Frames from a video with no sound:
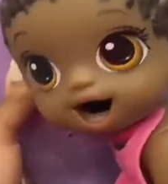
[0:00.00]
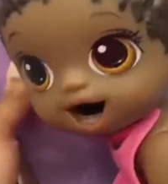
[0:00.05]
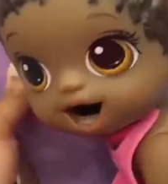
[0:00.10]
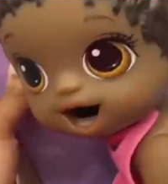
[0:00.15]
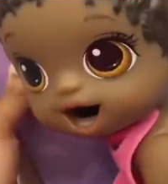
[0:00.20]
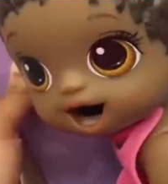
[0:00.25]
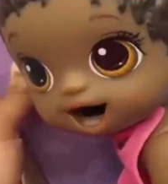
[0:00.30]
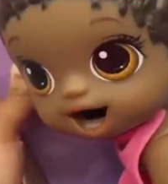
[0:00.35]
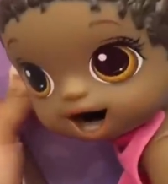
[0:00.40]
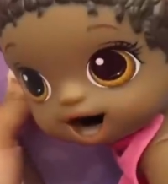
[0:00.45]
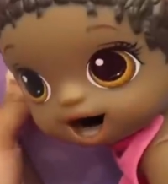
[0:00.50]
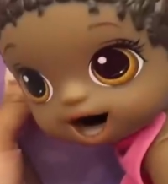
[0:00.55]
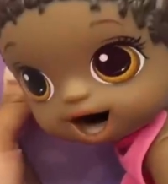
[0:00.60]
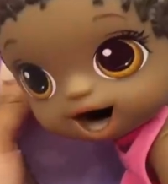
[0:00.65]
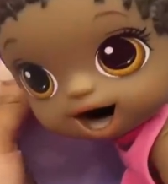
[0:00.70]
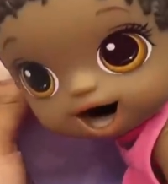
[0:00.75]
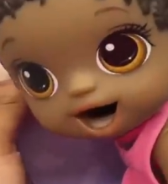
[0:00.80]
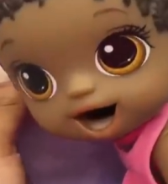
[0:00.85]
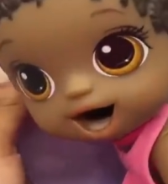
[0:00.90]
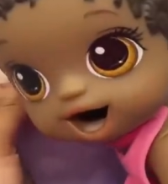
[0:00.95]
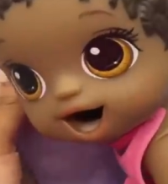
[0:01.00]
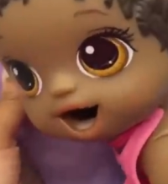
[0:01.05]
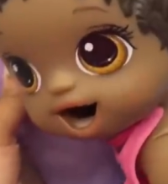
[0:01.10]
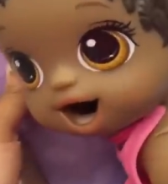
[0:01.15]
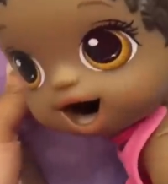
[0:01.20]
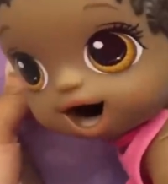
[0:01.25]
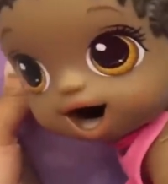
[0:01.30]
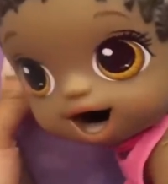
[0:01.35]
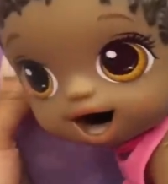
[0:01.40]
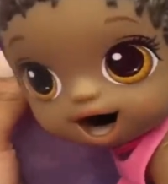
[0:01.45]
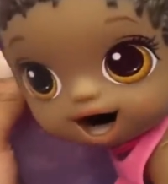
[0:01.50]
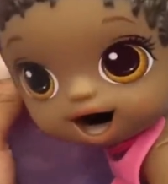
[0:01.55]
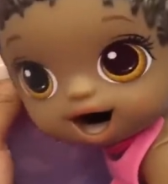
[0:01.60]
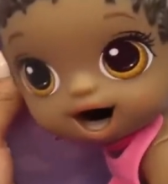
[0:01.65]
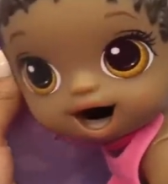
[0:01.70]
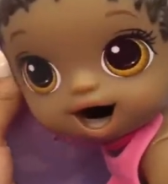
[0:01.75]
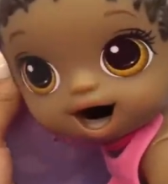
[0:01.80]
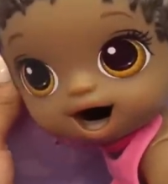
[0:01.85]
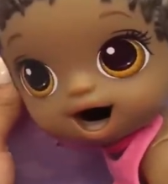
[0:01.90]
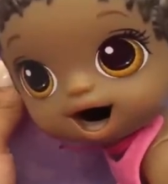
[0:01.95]
Oh my god, Leia is
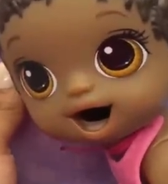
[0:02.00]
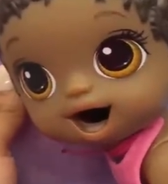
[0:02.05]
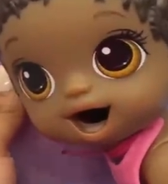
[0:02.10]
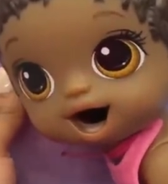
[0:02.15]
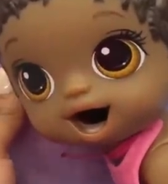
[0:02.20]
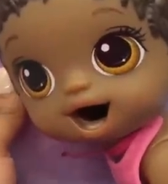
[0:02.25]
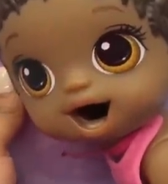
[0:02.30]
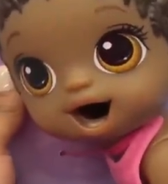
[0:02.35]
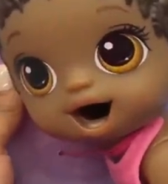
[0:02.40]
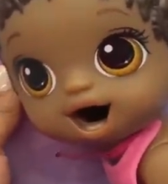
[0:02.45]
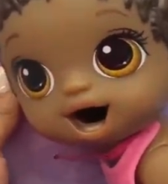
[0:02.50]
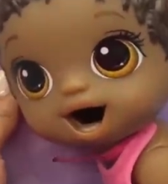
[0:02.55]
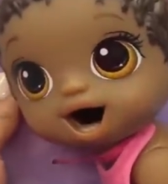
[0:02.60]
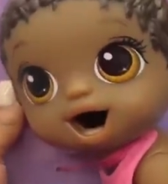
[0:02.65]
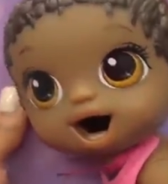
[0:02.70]
gonna love her.